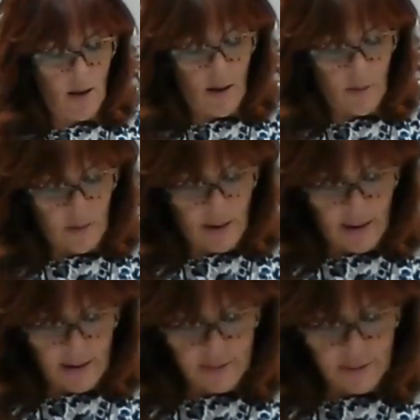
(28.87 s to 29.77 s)

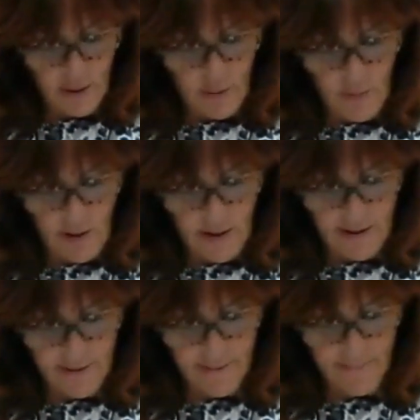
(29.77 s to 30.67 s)
Okay, so
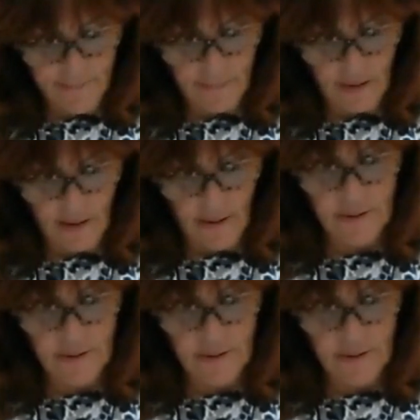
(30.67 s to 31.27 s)
I was